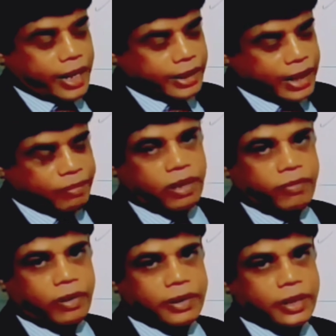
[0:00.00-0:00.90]
In that
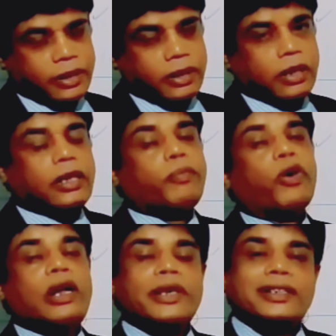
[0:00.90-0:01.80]
morphology, the
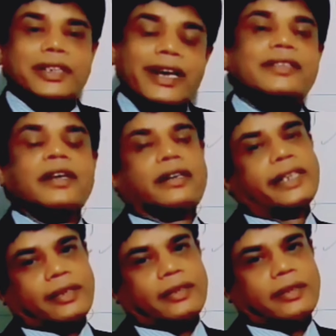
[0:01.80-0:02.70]
polymer chains are
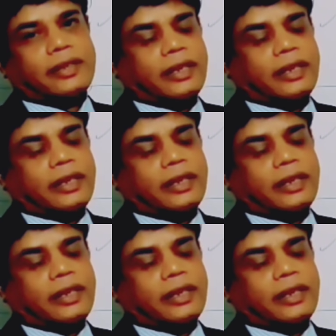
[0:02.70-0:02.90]
there,